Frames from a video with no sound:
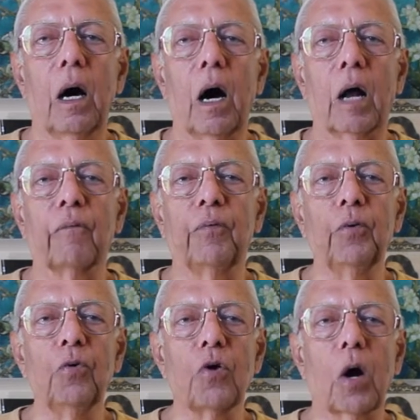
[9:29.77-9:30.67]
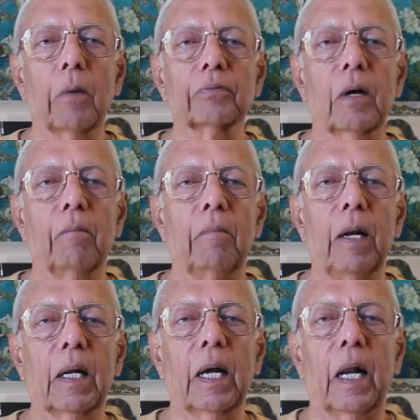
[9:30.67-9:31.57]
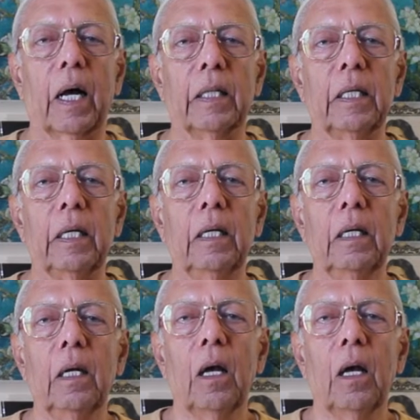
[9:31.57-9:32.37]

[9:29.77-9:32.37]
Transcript: or few drops of milk and honey